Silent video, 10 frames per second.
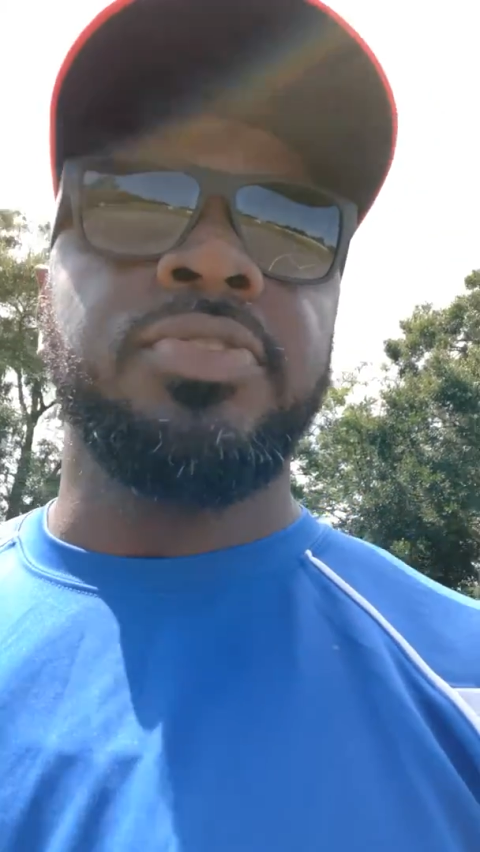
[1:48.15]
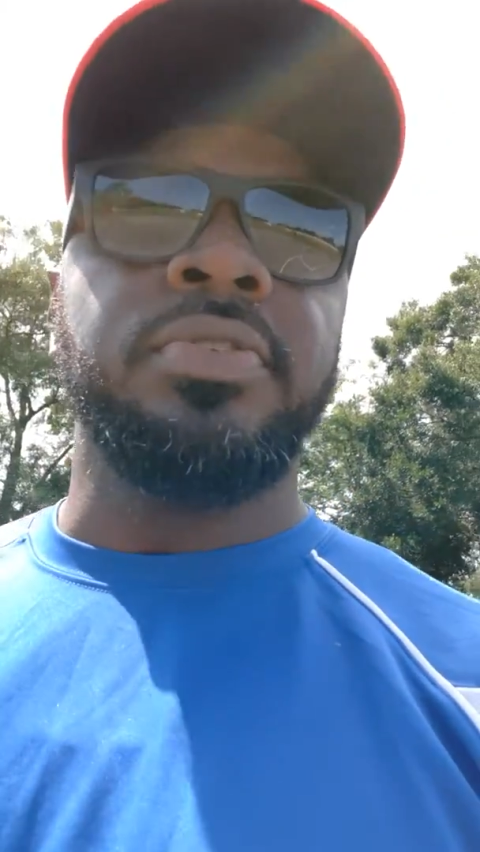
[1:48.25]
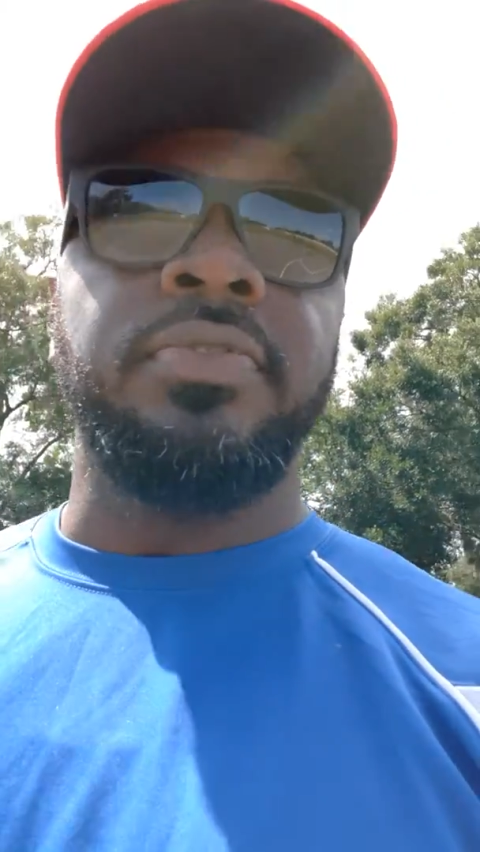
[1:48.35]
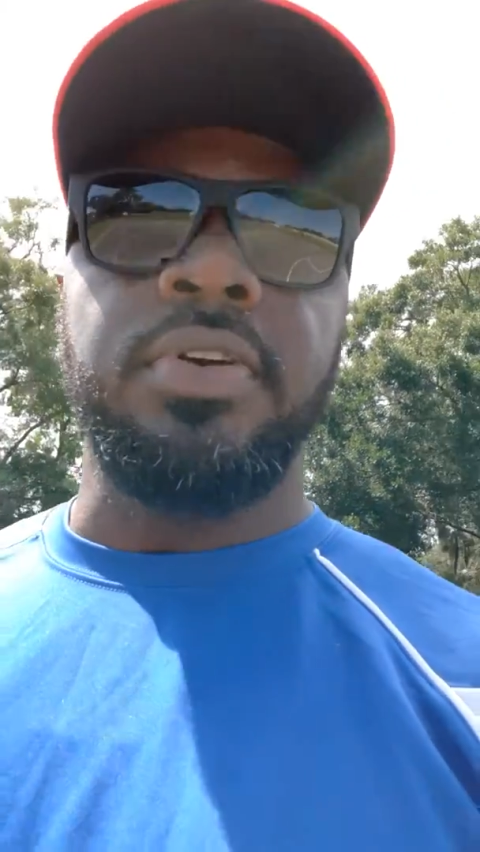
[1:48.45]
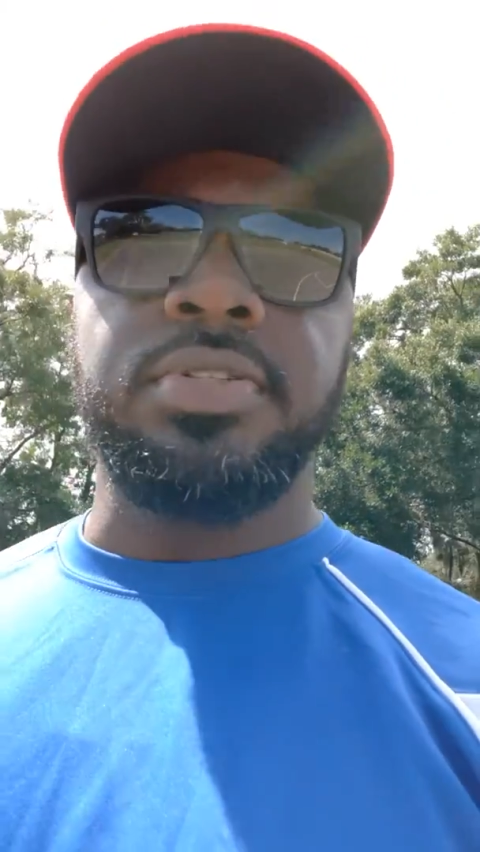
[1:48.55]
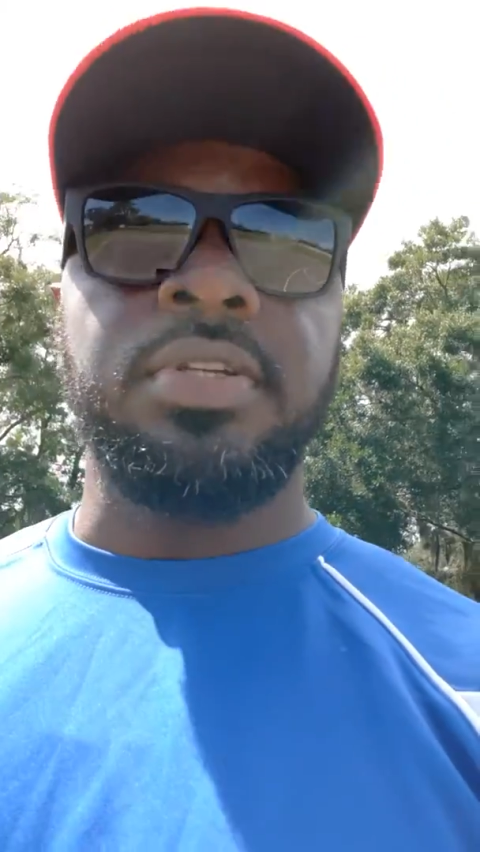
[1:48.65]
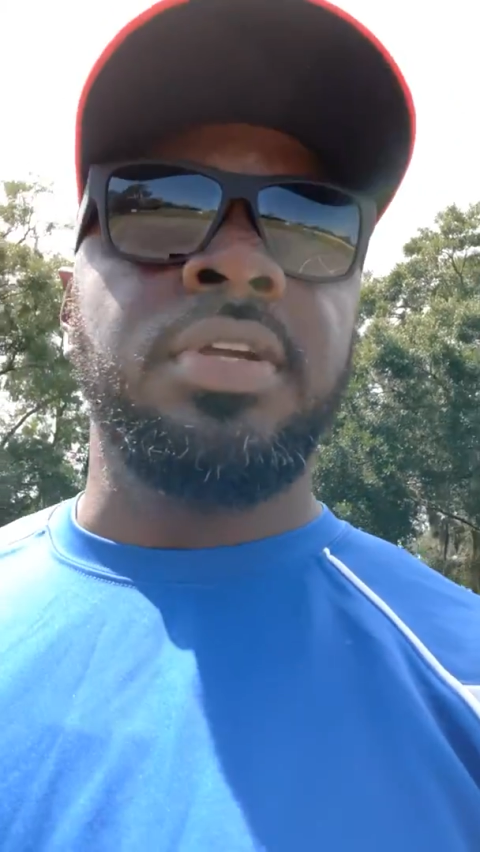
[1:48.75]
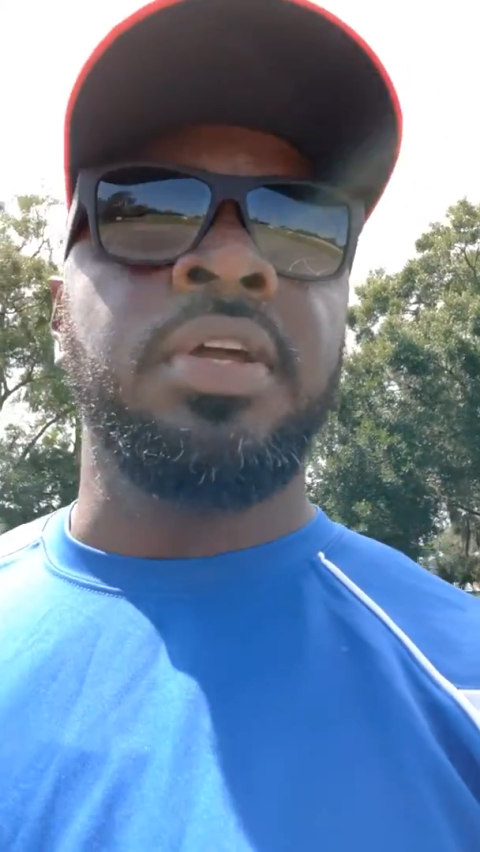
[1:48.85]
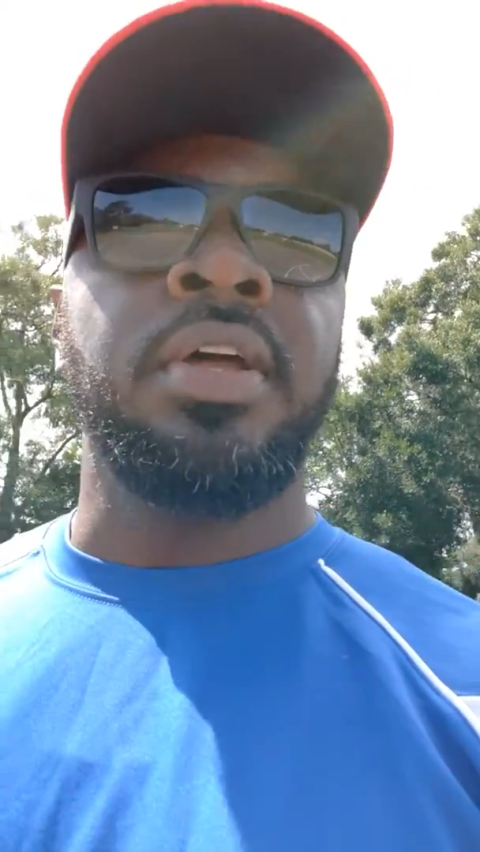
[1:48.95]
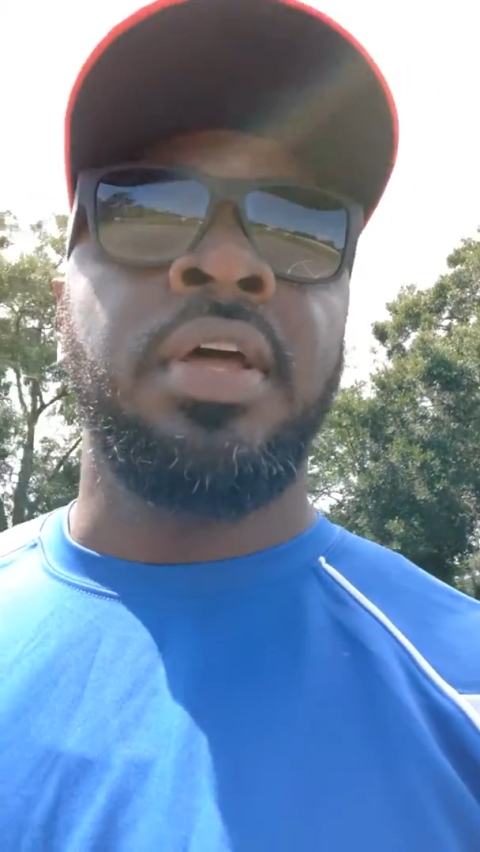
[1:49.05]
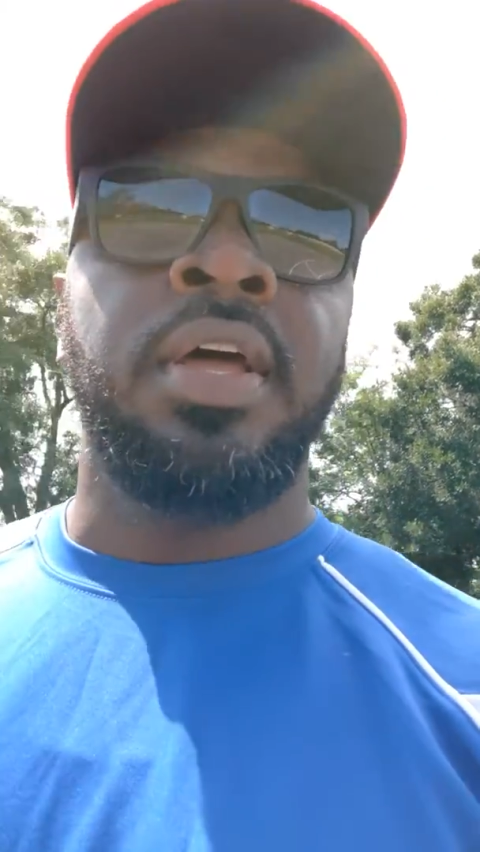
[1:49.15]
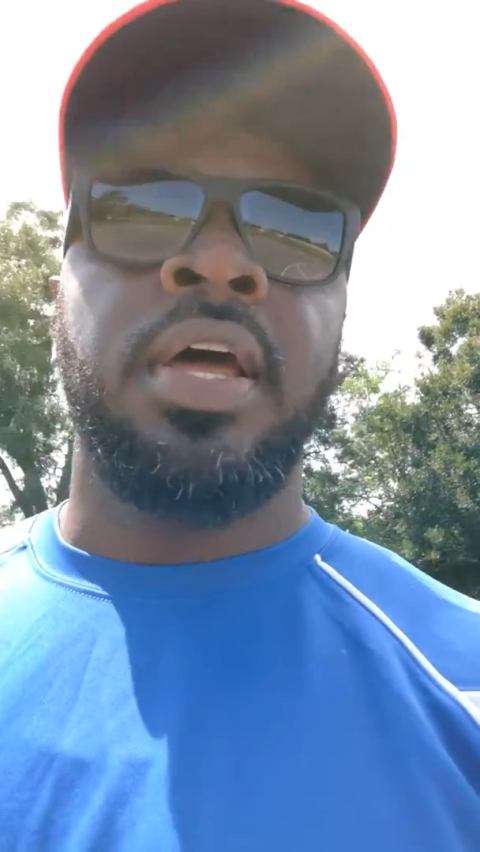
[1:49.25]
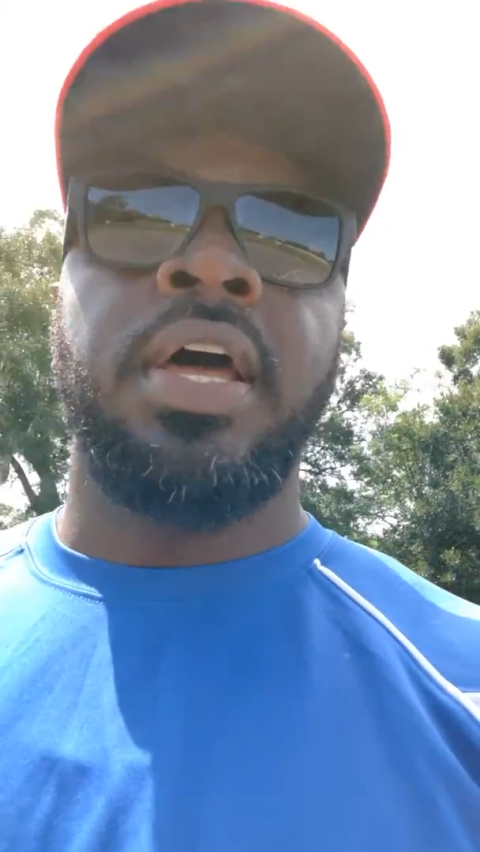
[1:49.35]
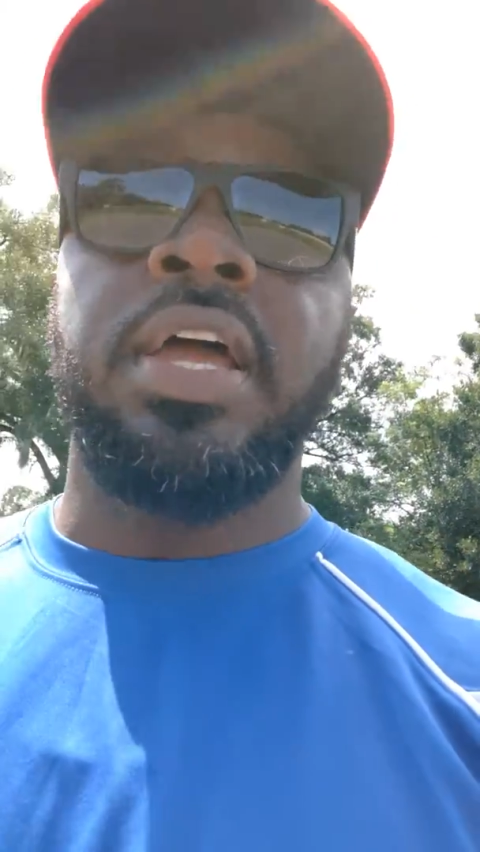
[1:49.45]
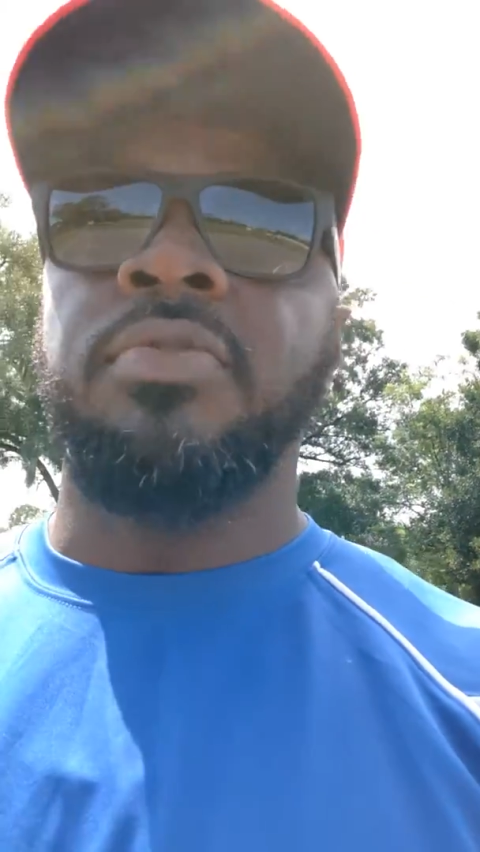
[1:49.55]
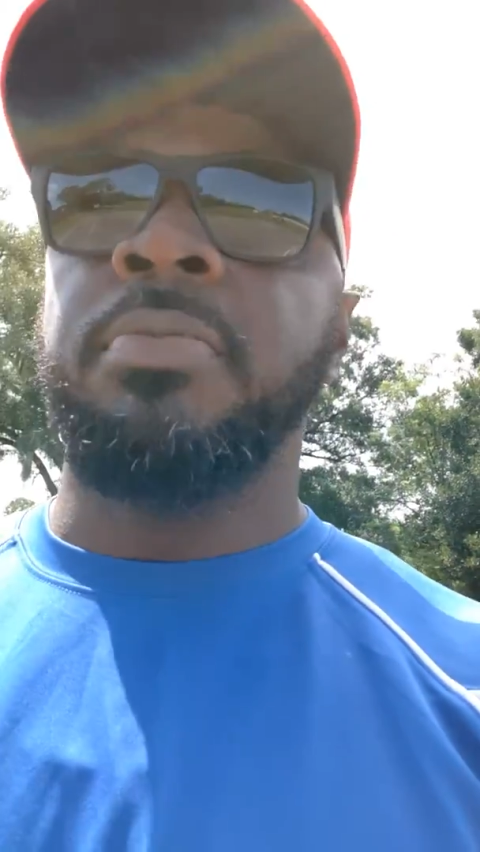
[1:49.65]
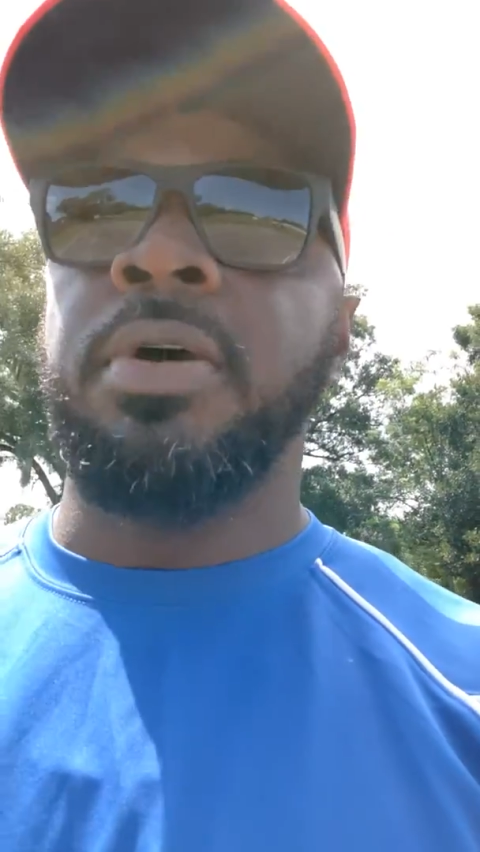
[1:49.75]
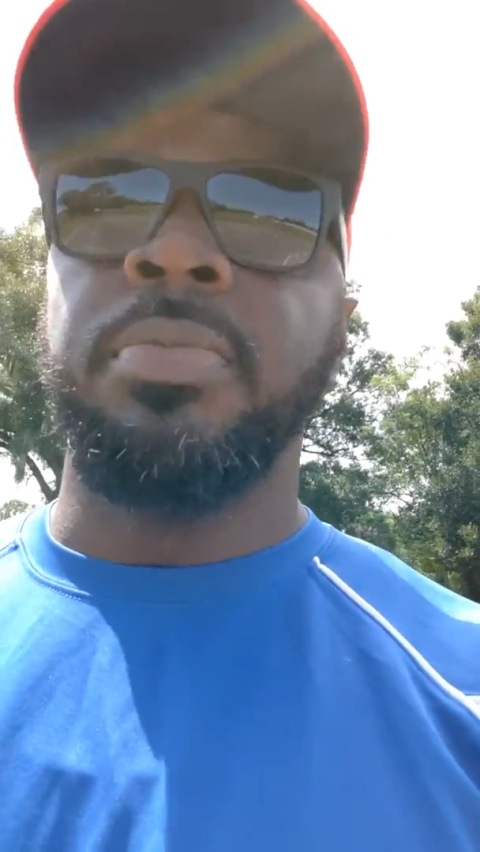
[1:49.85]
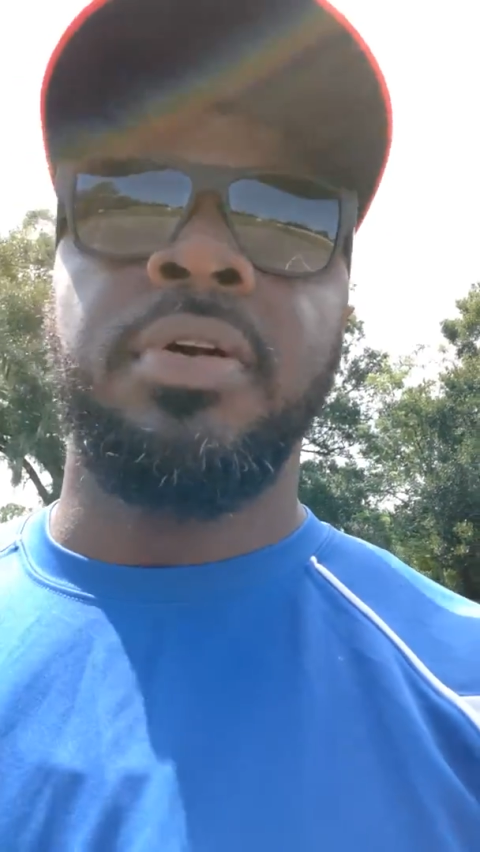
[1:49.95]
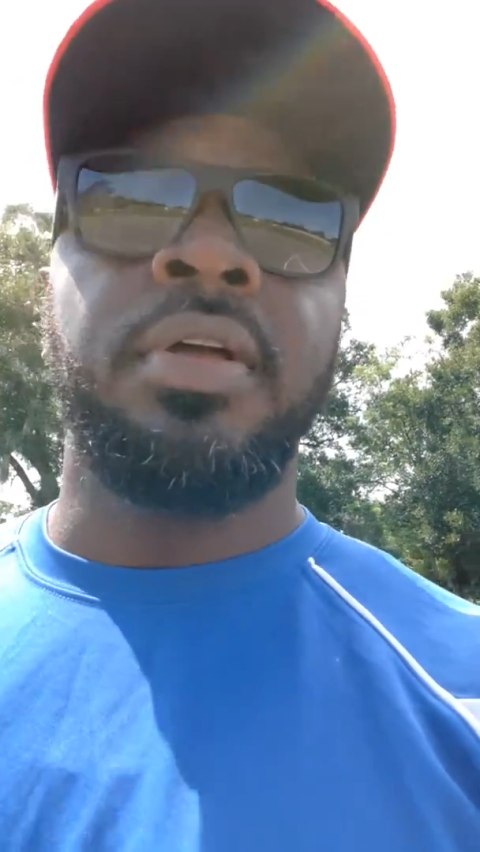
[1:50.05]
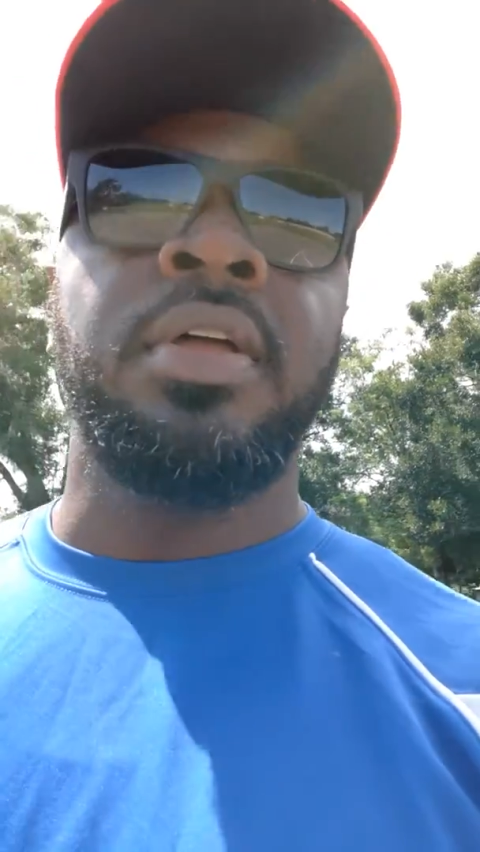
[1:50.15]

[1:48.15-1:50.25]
University. Hey, remember,